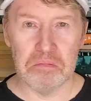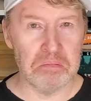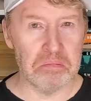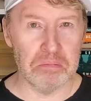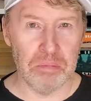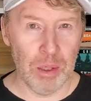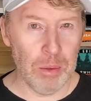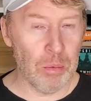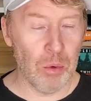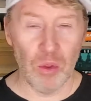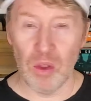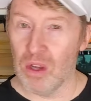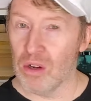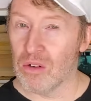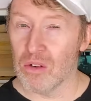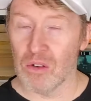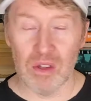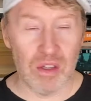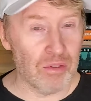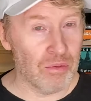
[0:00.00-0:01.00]
people there
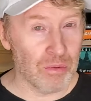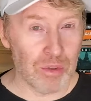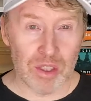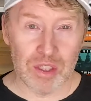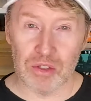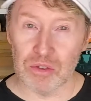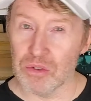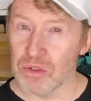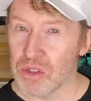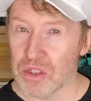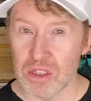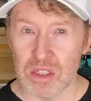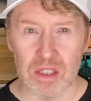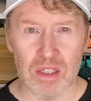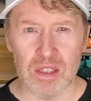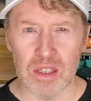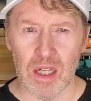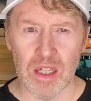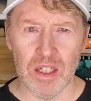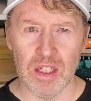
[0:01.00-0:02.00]
to research and
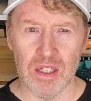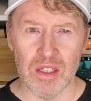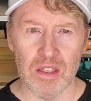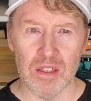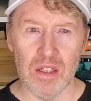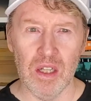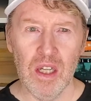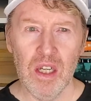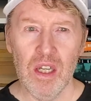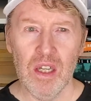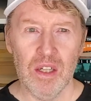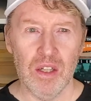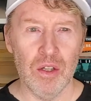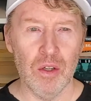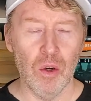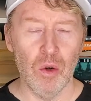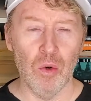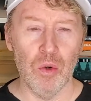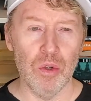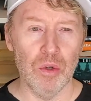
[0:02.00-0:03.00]
study and,
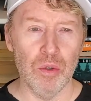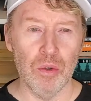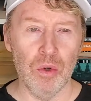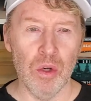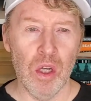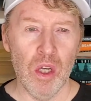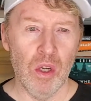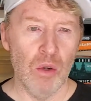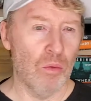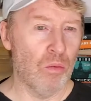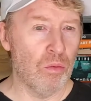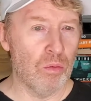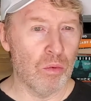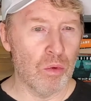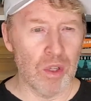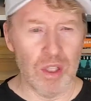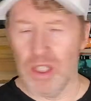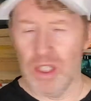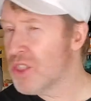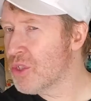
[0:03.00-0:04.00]
who were
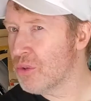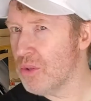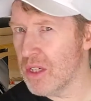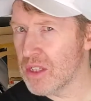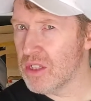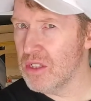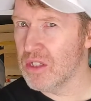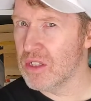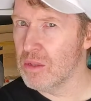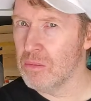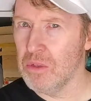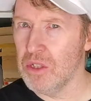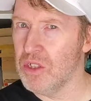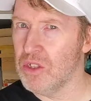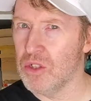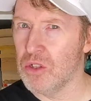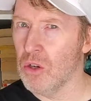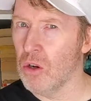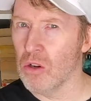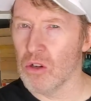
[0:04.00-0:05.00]
interested in some of these
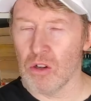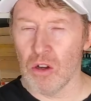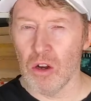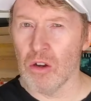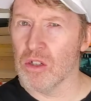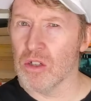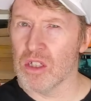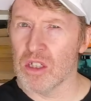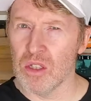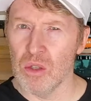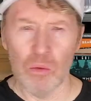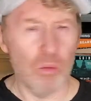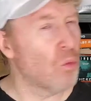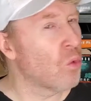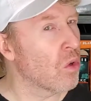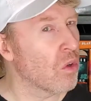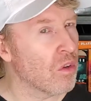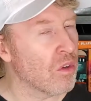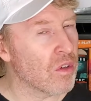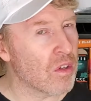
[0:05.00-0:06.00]
dark arts that
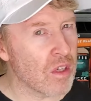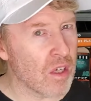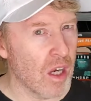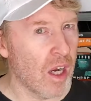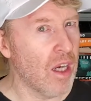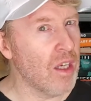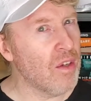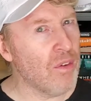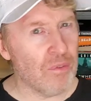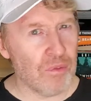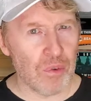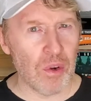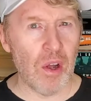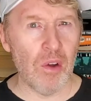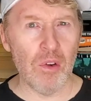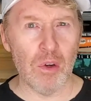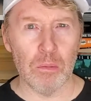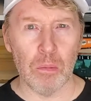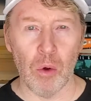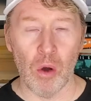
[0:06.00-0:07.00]
were kind of
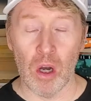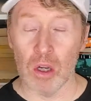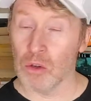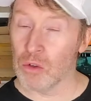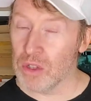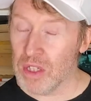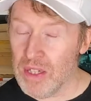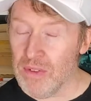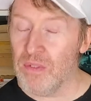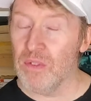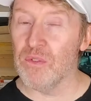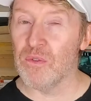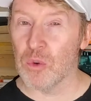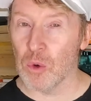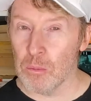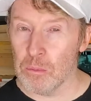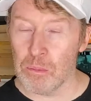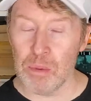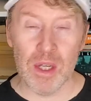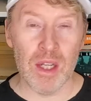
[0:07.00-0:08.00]
frowned upon or even
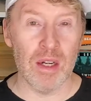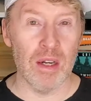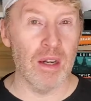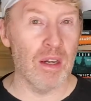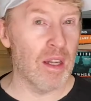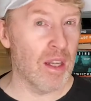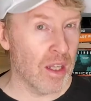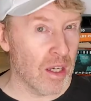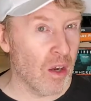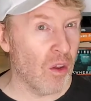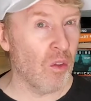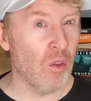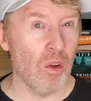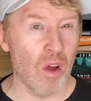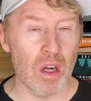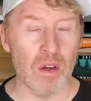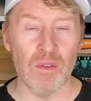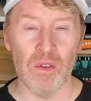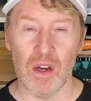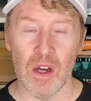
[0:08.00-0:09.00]
forbidden in a lot
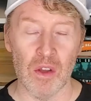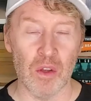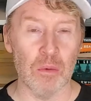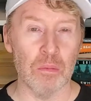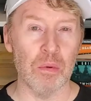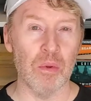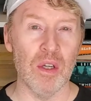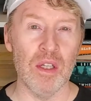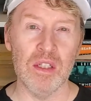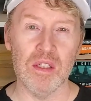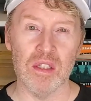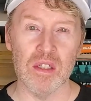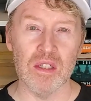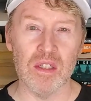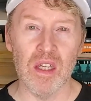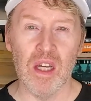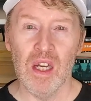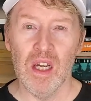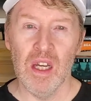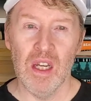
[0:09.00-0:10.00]
of other places.
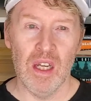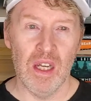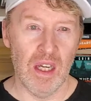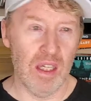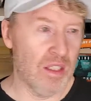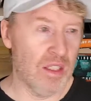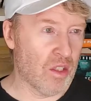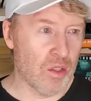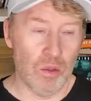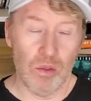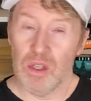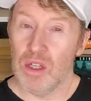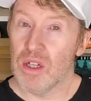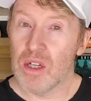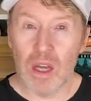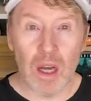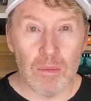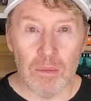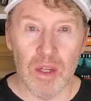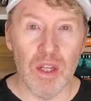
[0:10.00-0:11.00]
And so they'd
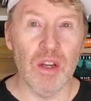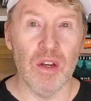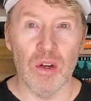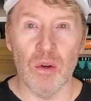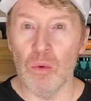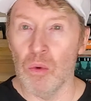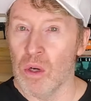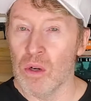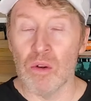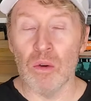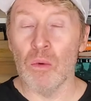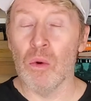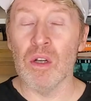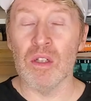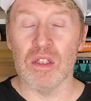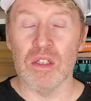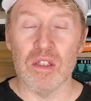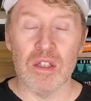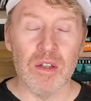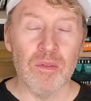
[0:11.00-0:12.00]
come here where it
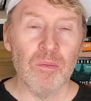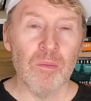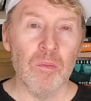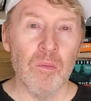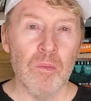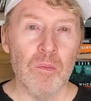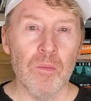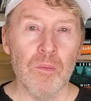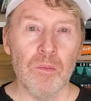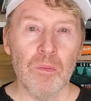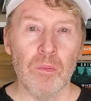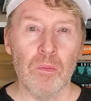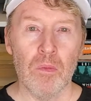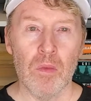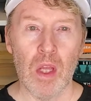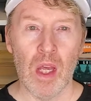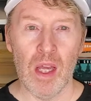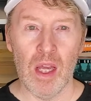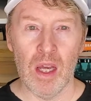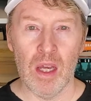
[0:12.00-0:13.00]
wasn't.
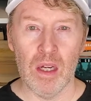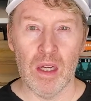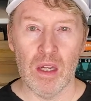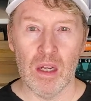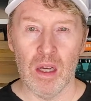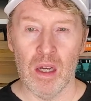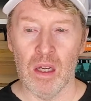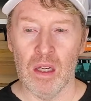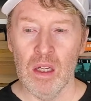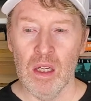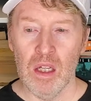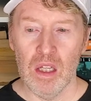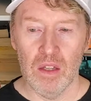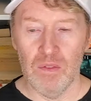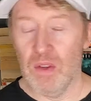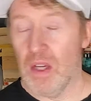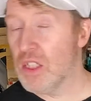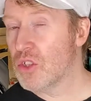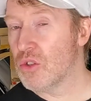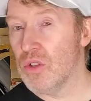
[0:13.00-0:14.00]
And
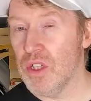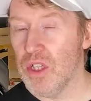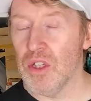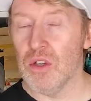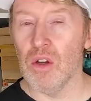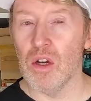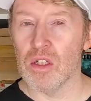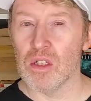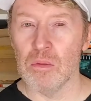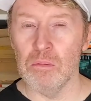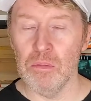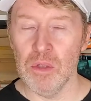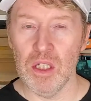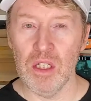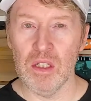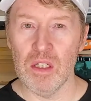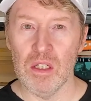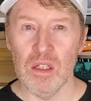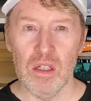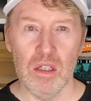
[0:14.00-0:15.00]
eventually he got to
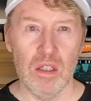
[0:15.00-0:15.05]
meet